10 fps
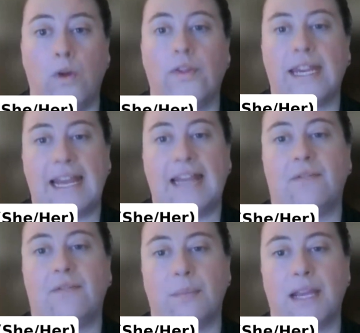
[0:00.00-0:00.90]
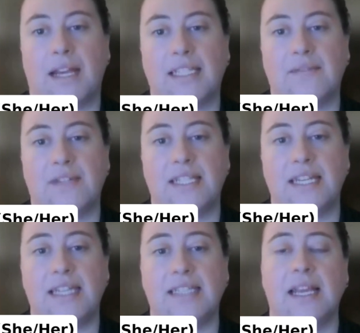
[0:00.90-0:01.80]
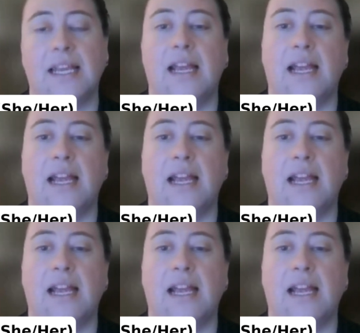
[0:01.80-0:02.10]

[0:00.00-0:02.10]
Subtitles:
what they gained from the activities